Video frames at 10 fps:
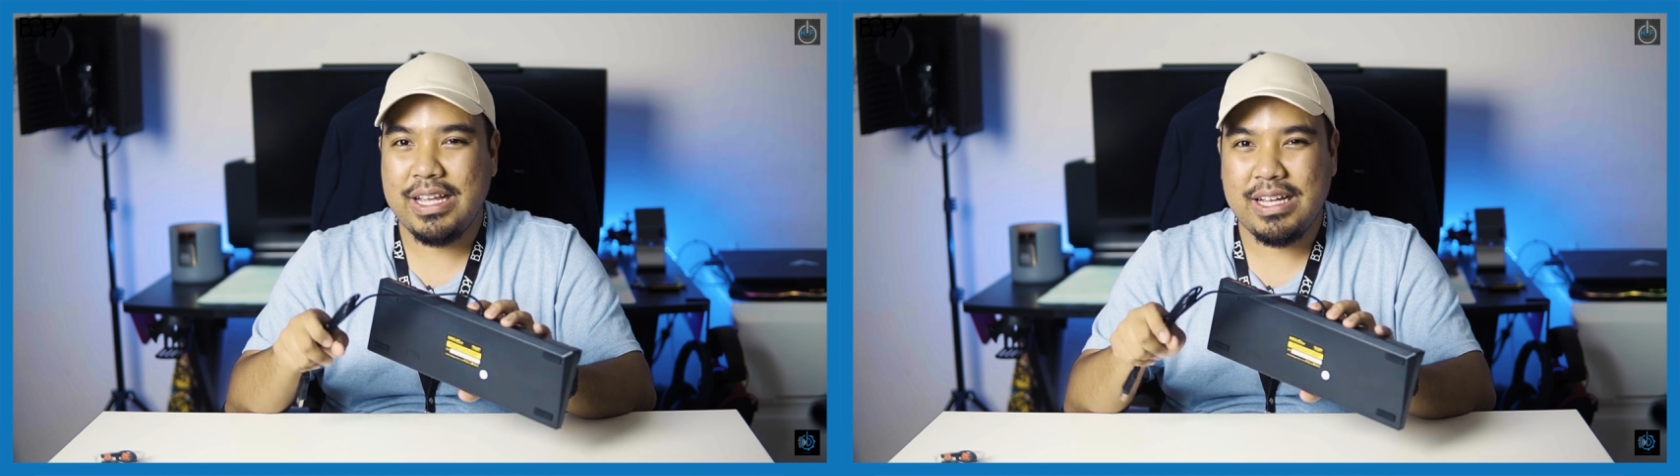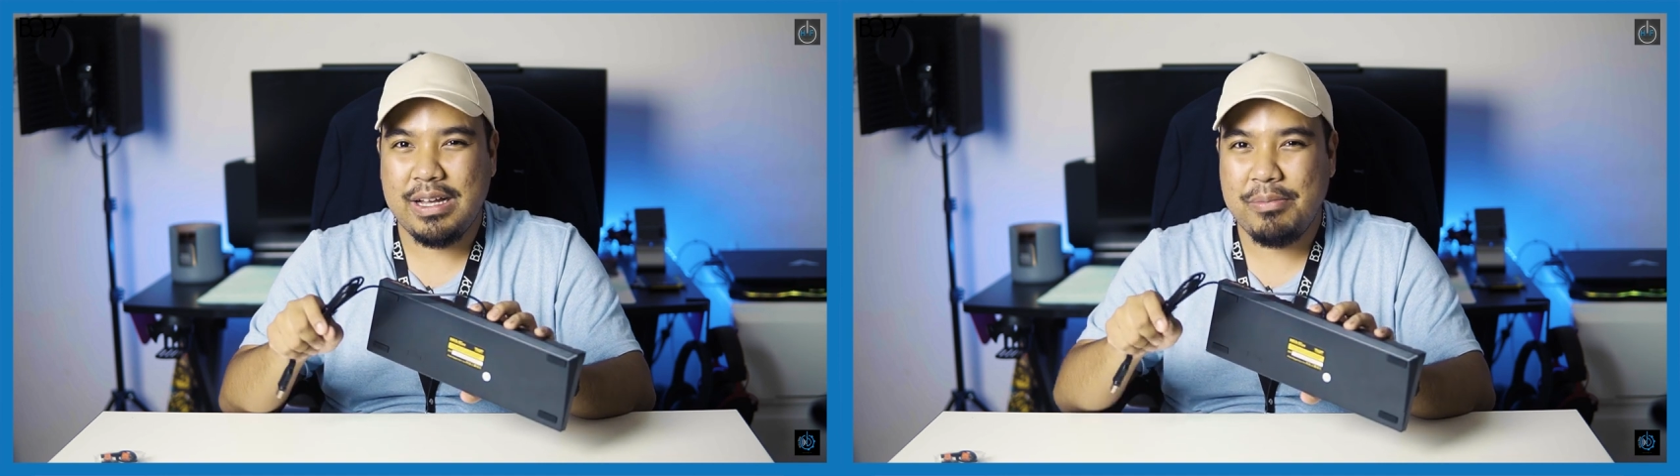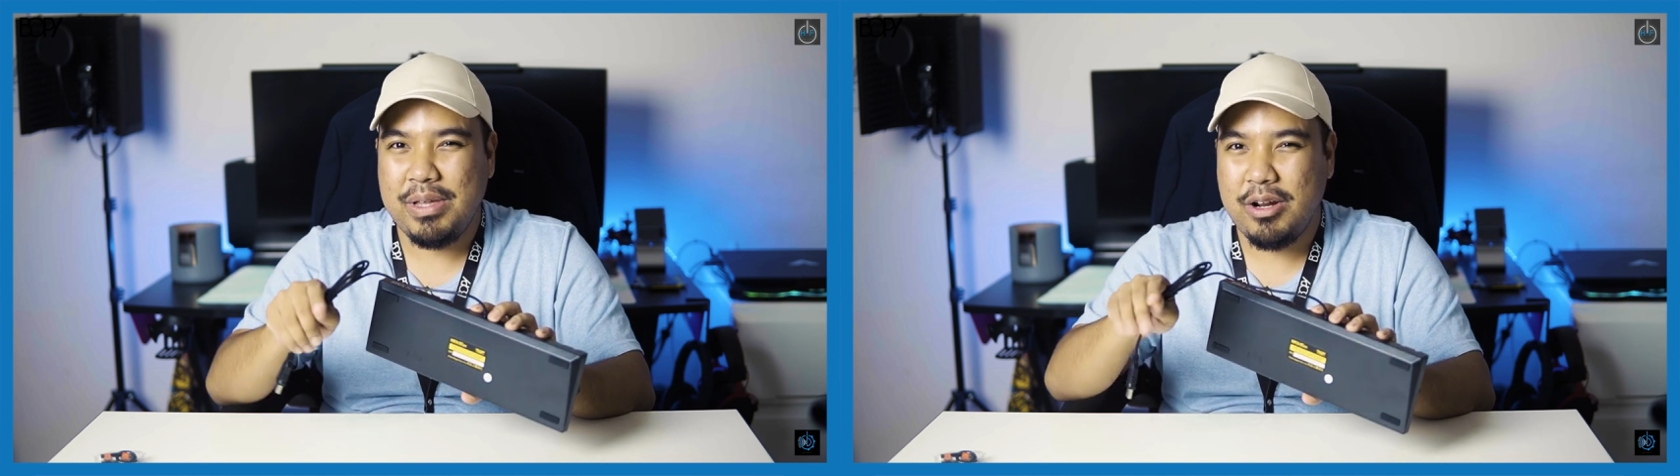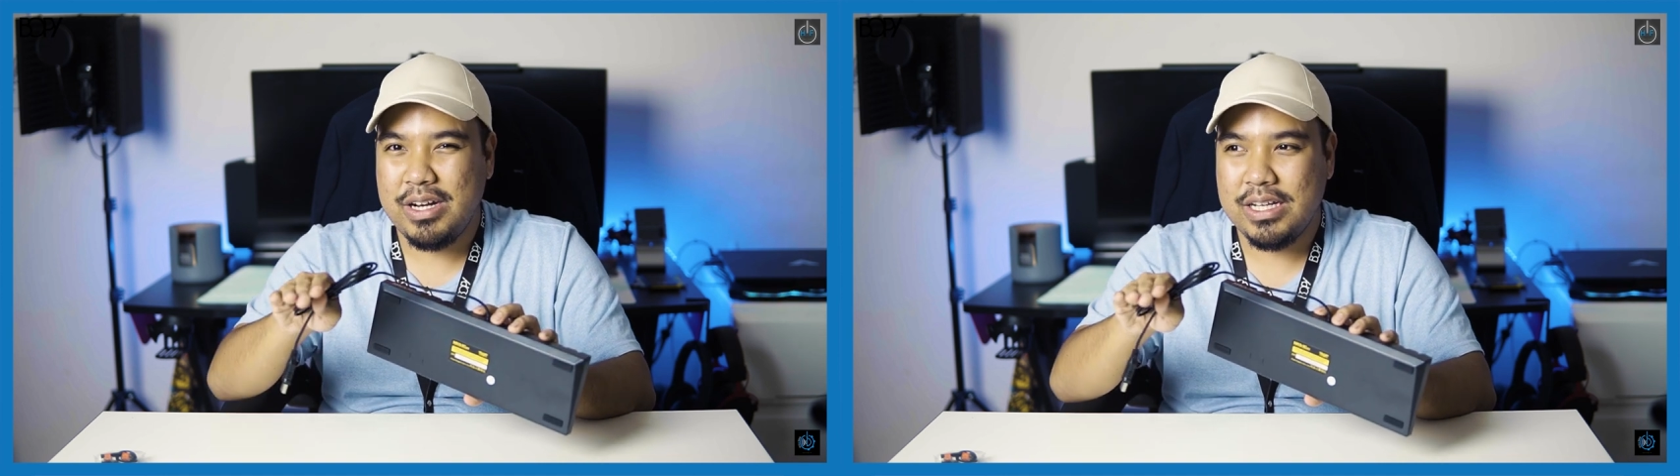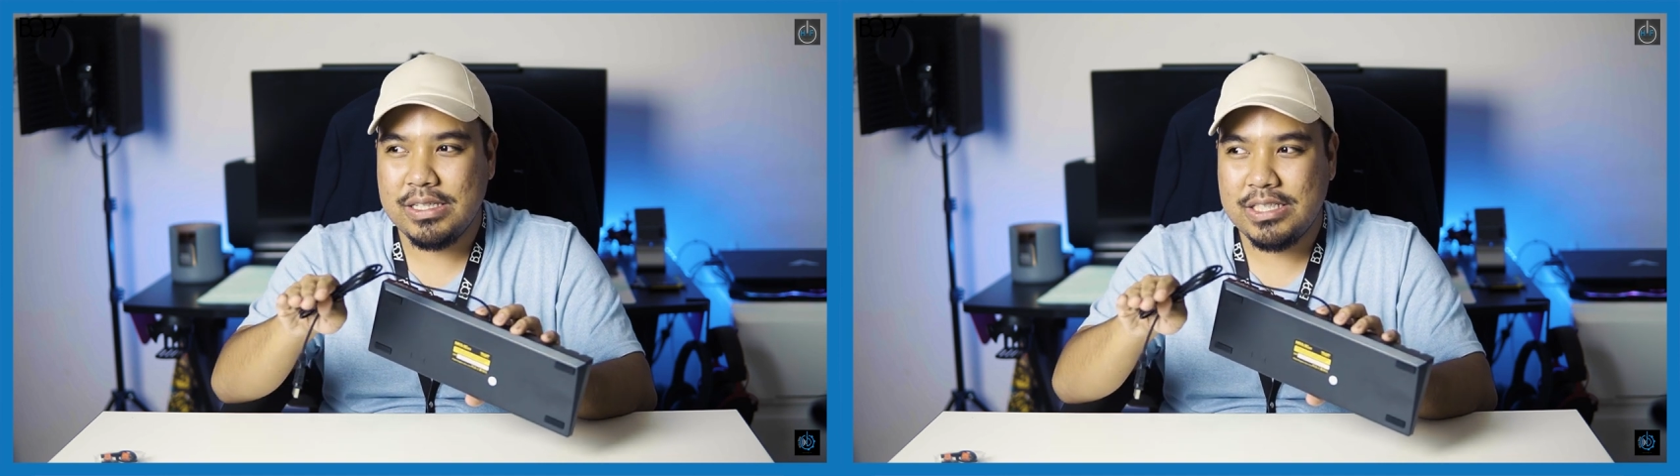like a bit
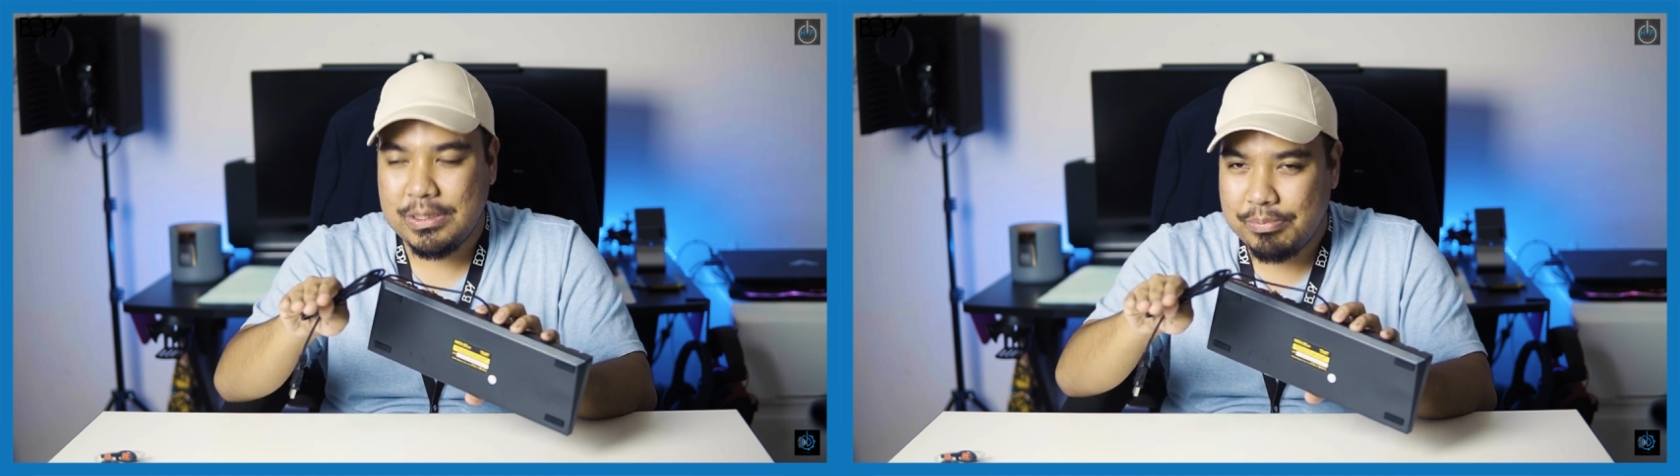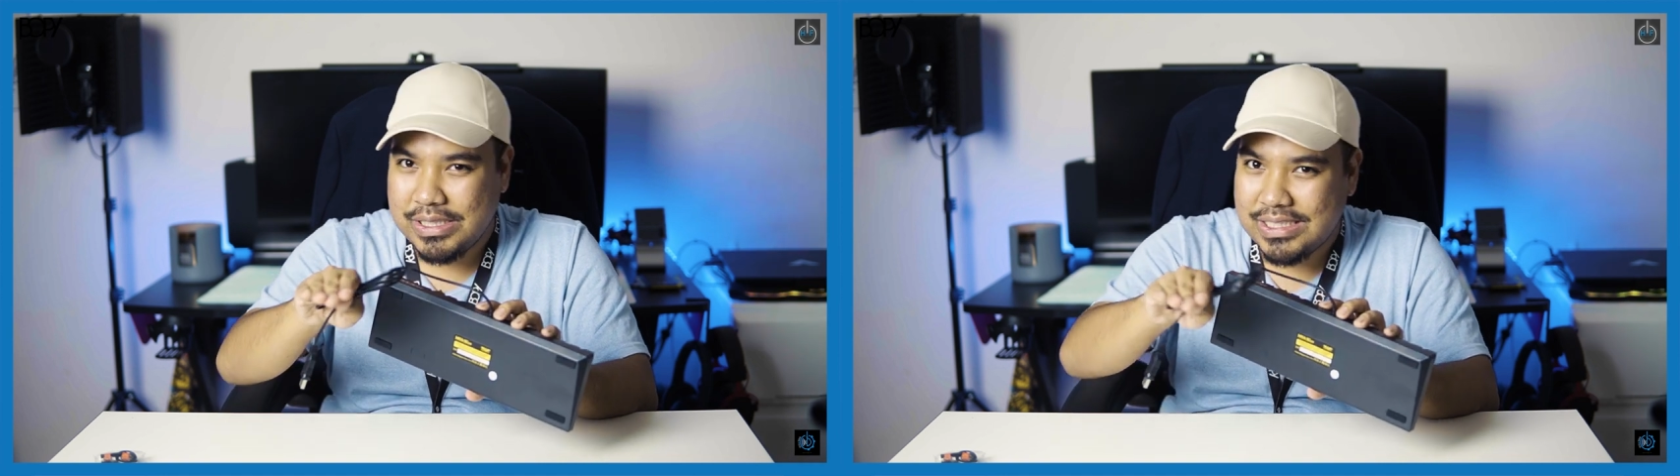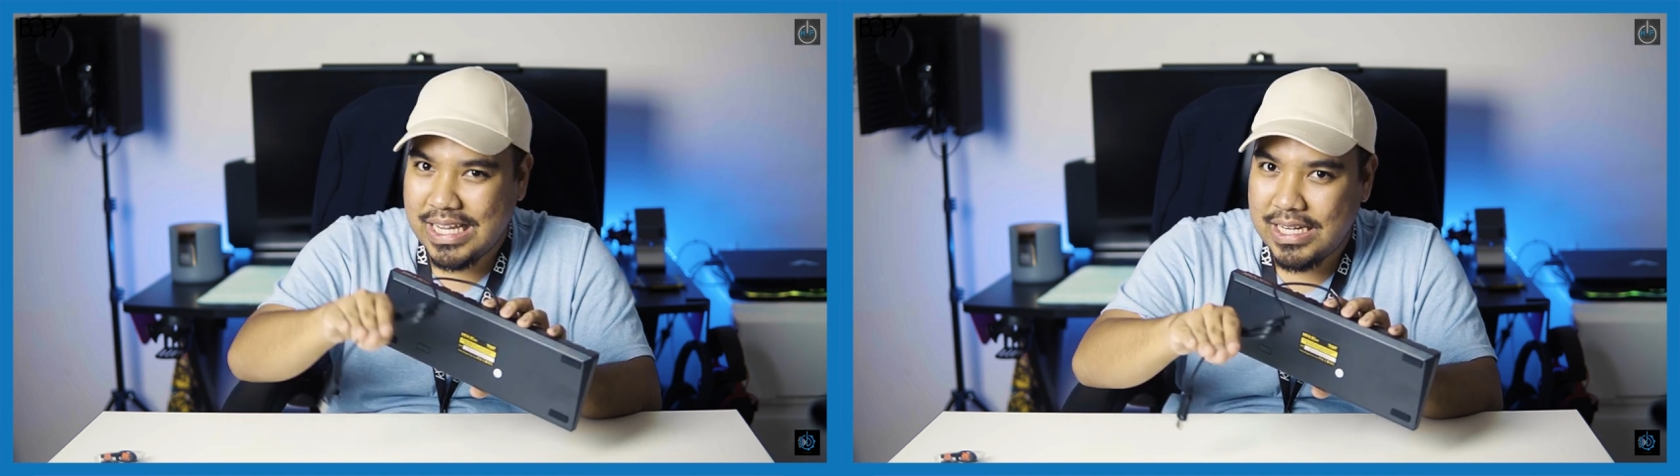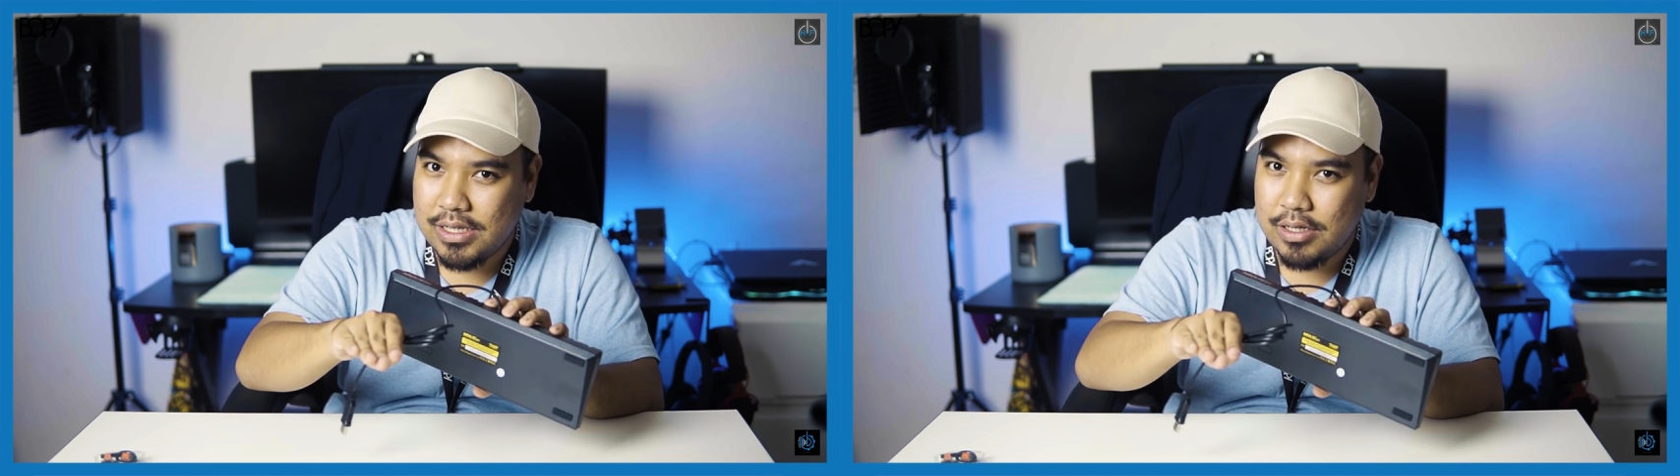on a cheaper side